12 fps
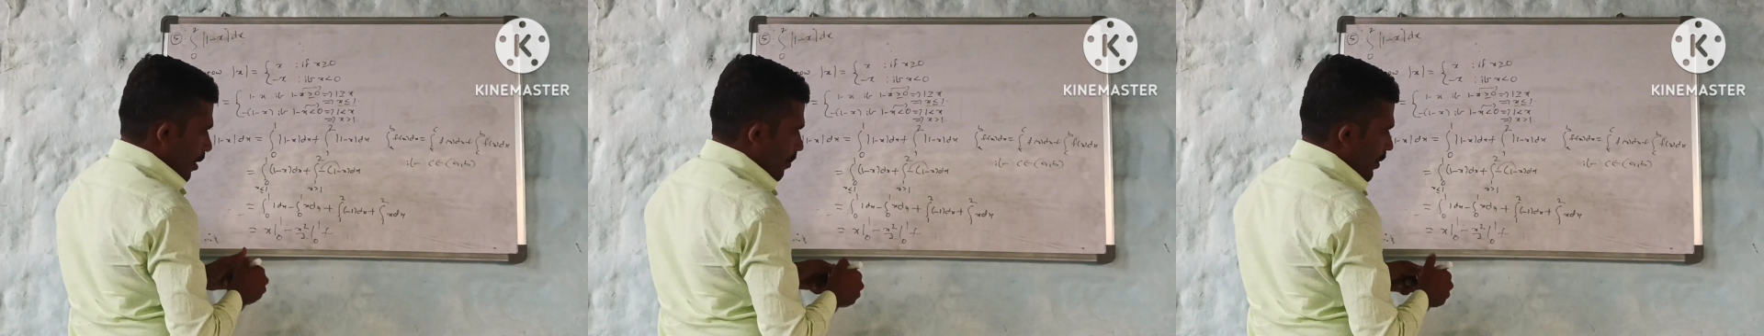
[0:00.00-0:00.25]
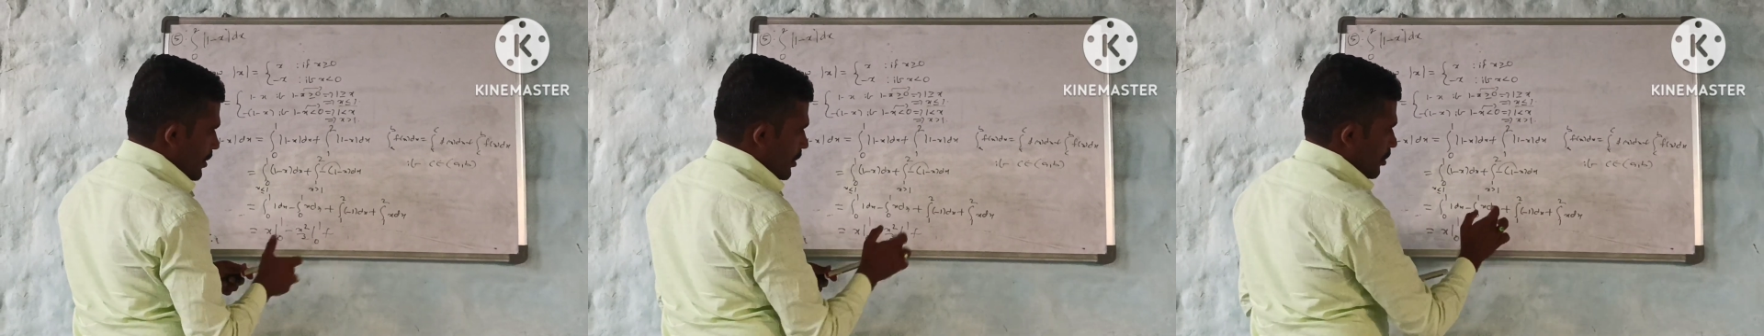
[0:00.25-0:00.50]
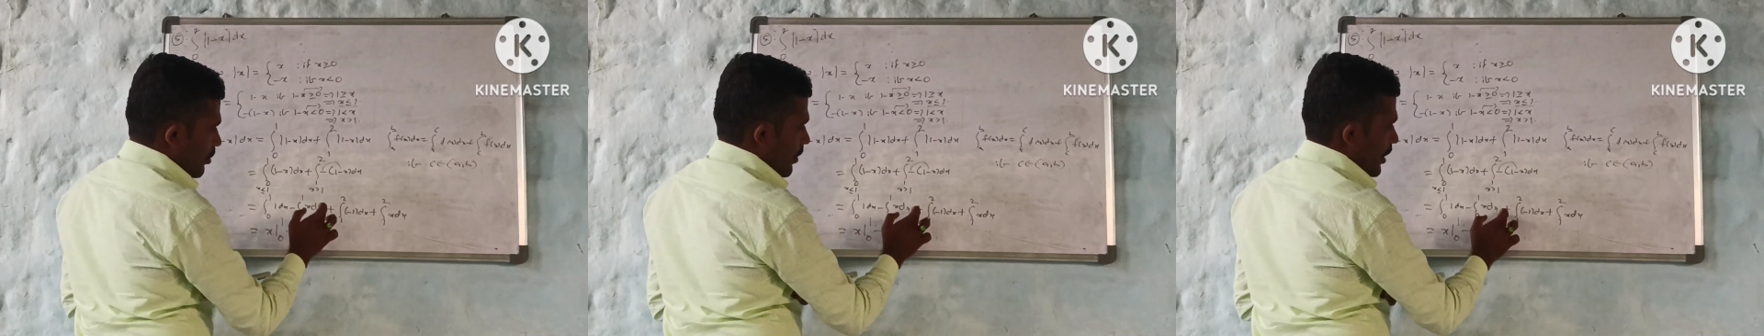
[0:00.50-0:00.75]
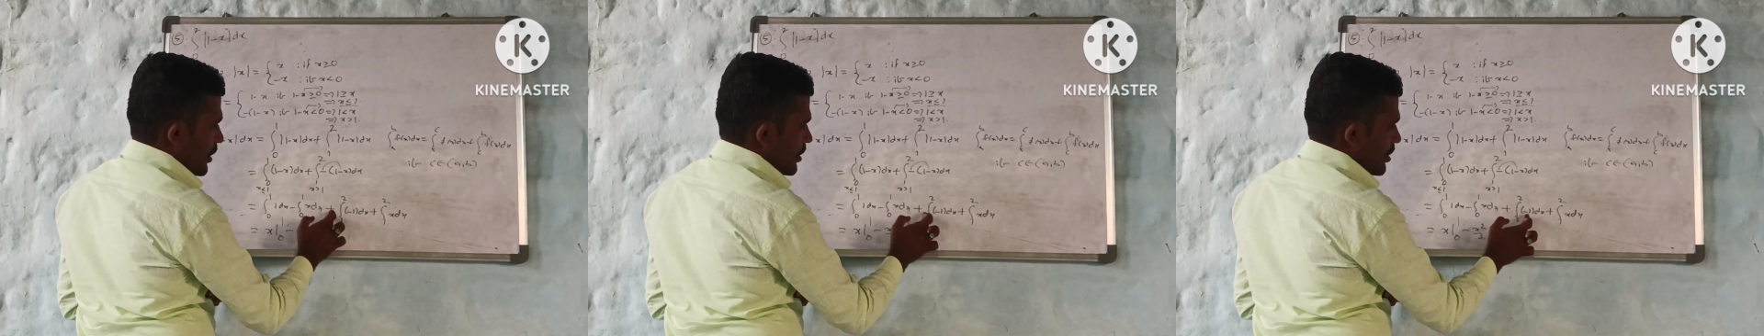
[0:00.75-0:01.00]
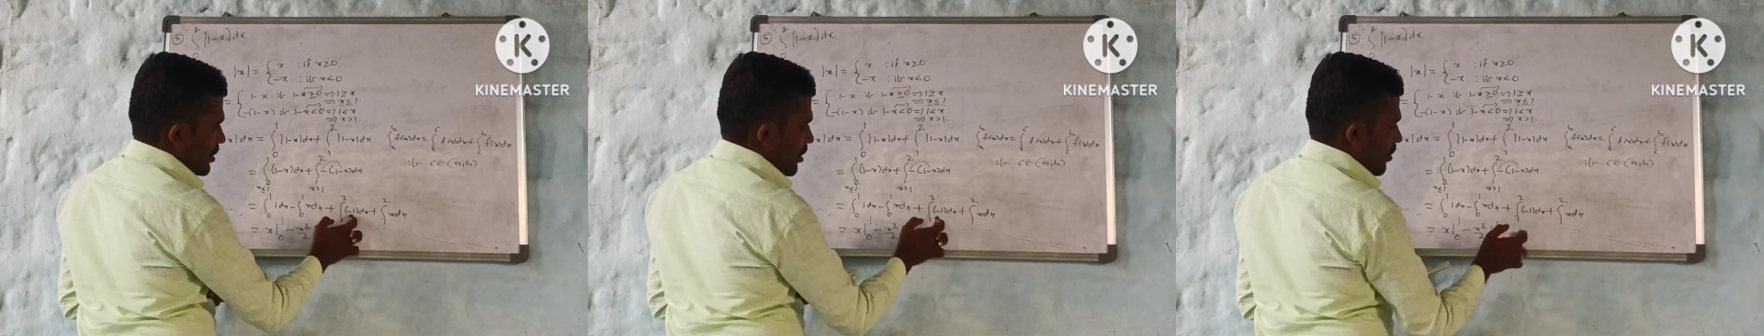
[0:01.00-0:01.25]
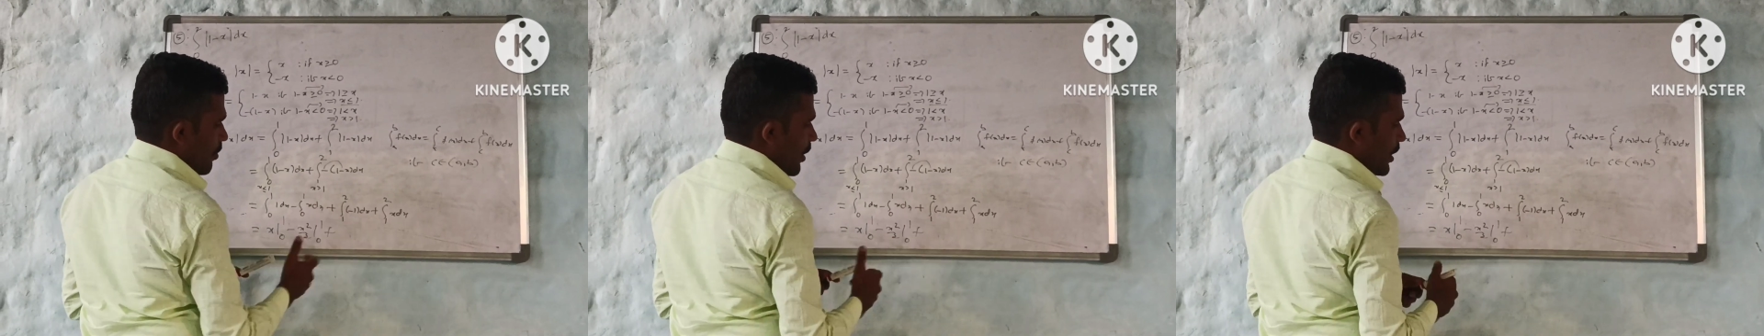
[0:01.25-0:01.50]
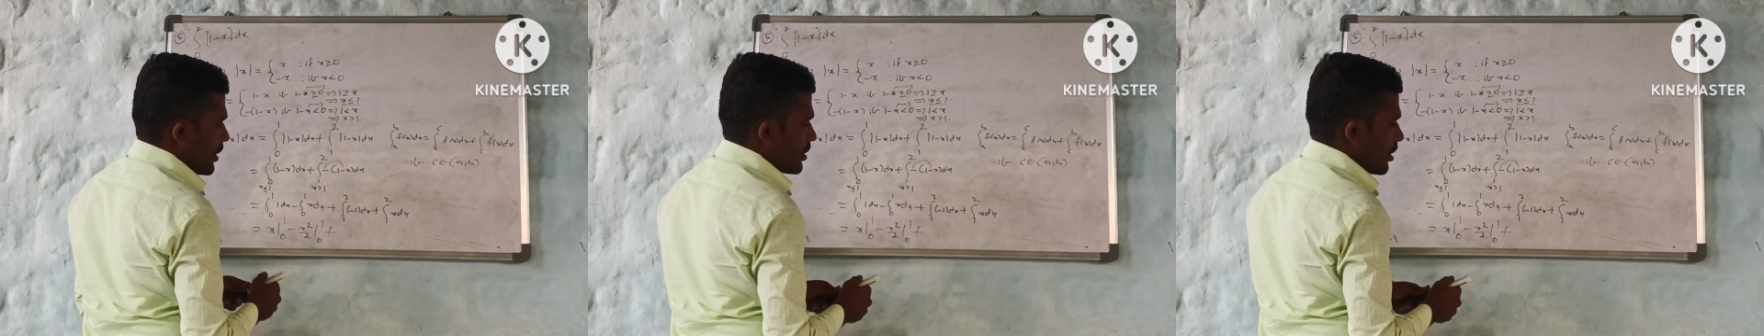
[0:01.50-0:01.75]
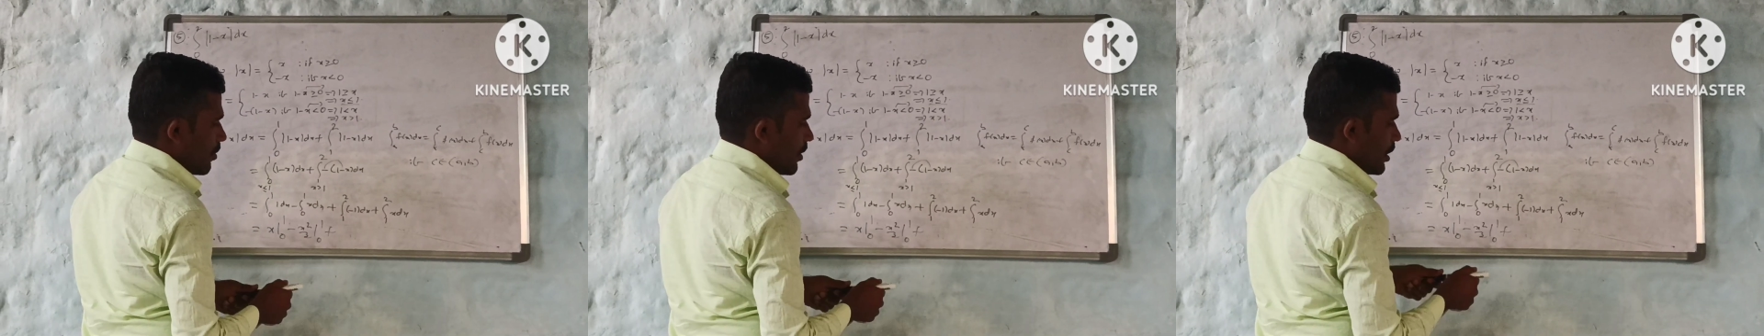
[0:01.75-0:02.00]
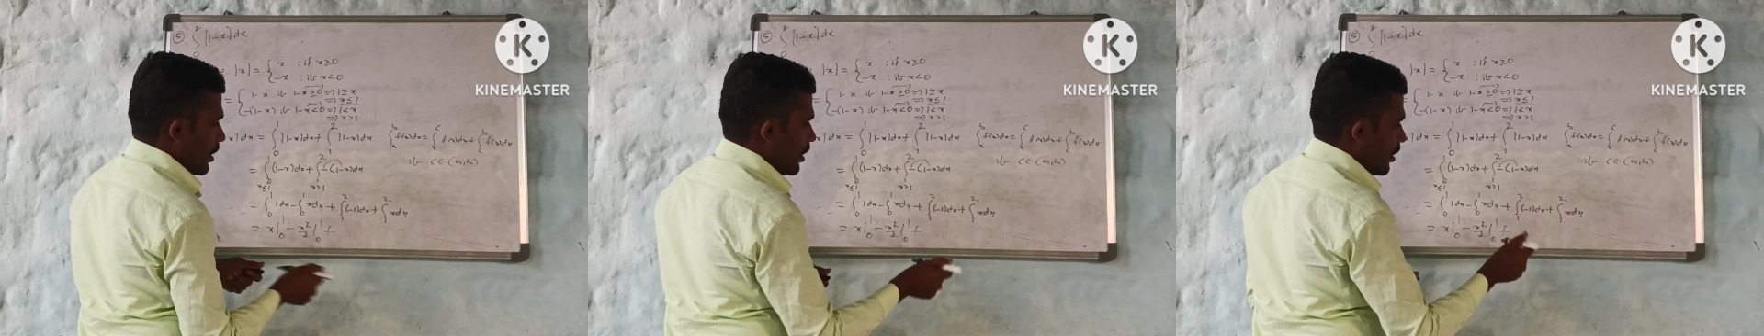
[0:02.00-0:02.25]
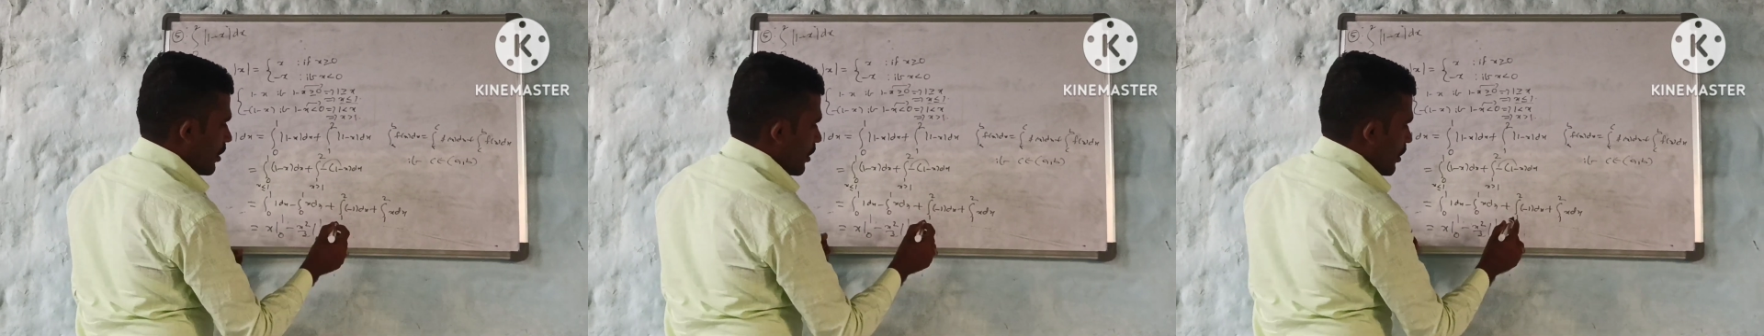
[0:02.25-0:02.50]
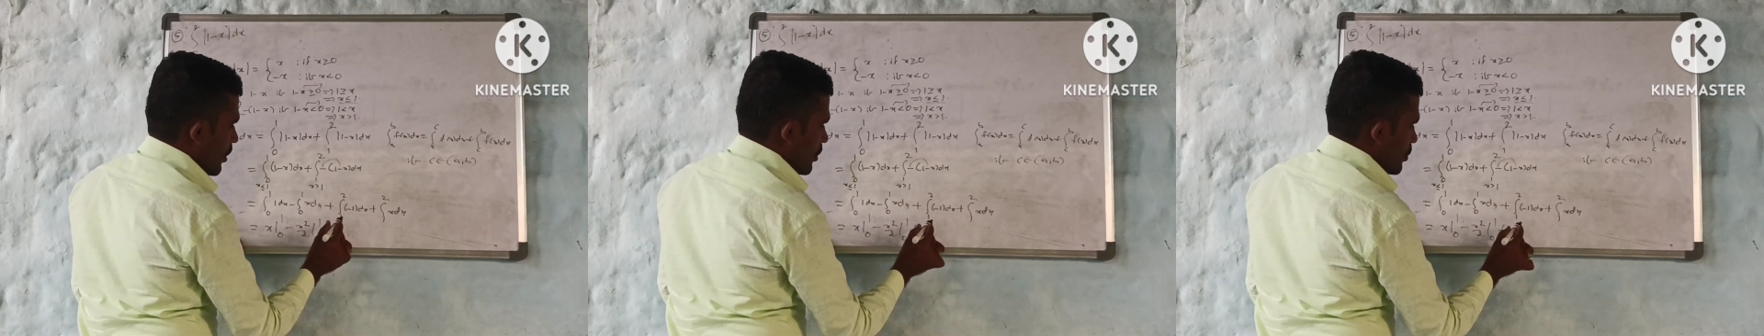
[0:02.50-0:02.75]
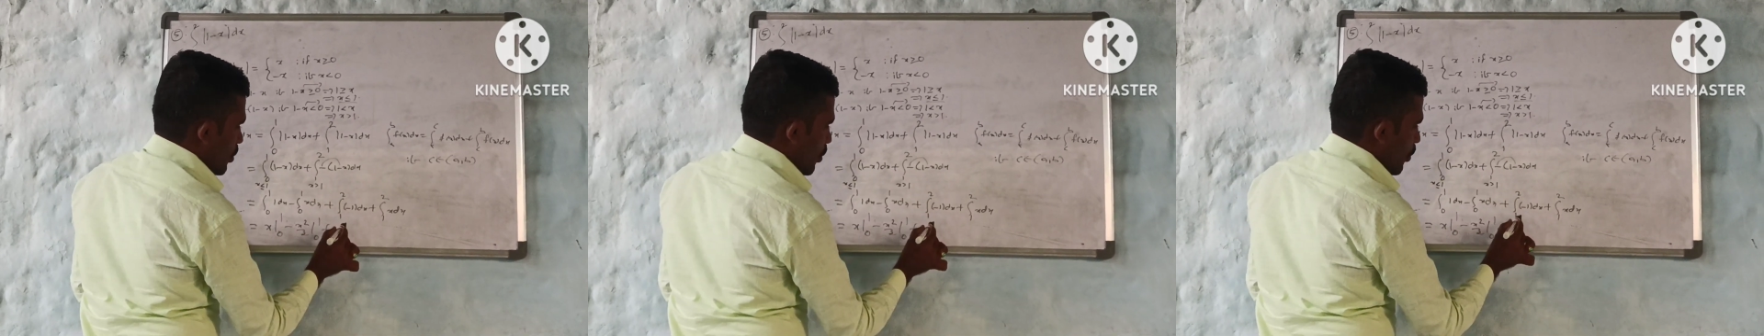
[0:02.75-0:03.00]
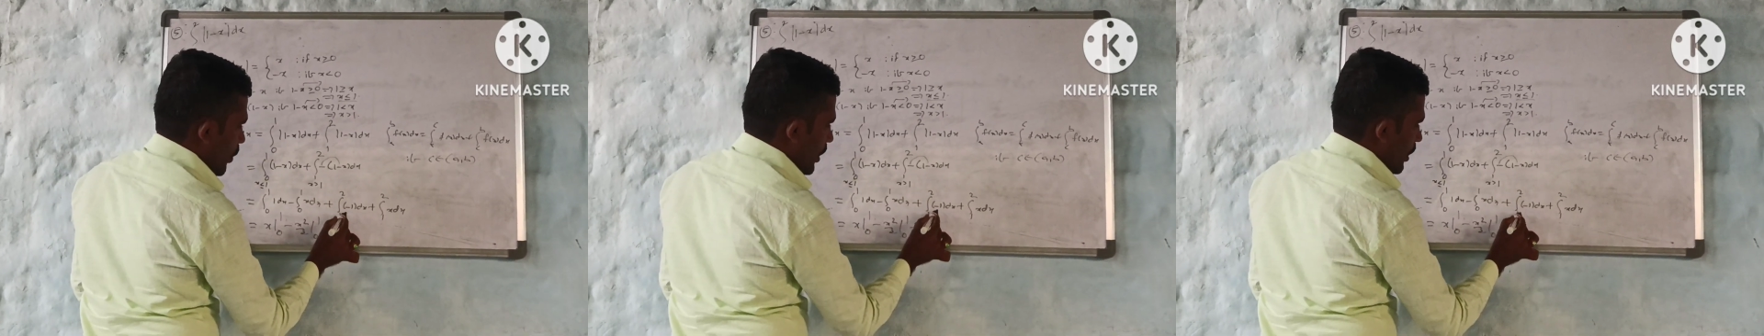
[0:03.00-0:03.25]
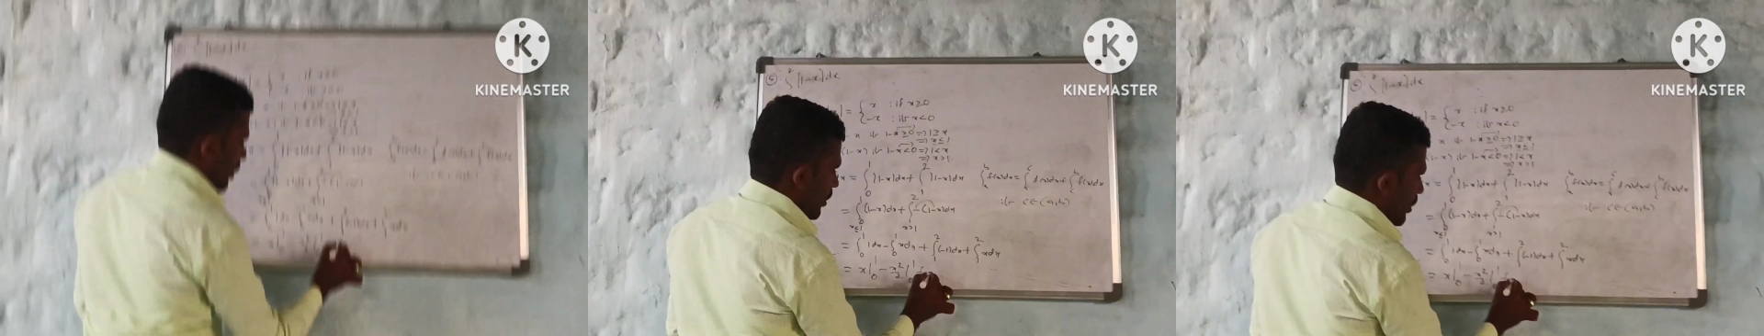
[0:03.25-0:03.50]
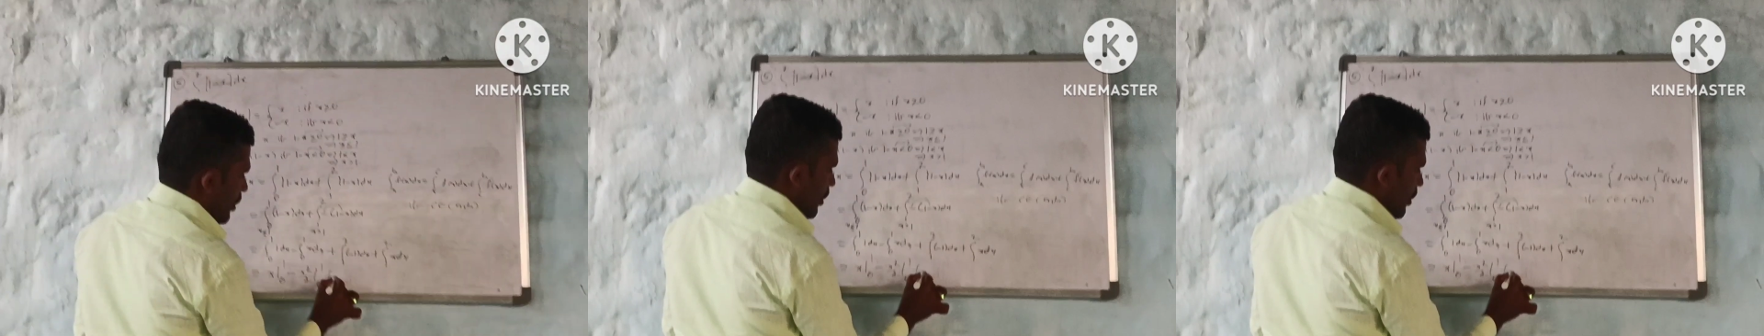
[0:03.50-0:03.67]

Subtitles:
plus into minus kabatti, so 1